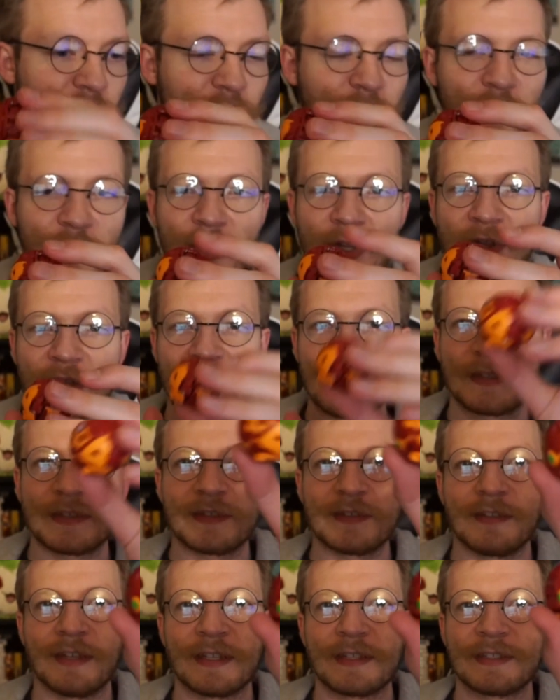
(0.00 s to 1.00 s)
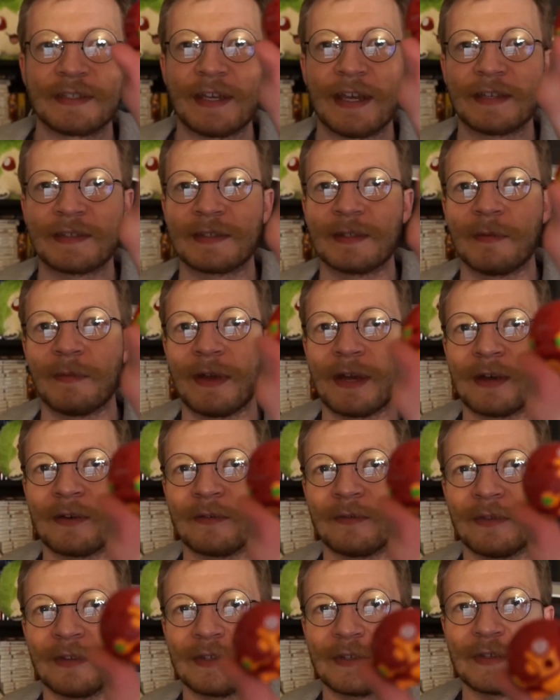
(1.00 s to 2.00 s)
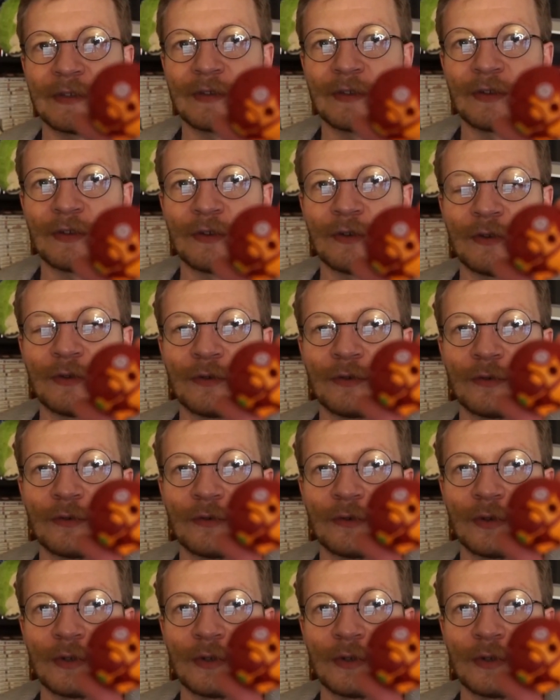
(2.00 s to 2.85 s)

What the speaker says: but let's test them out. This is the new...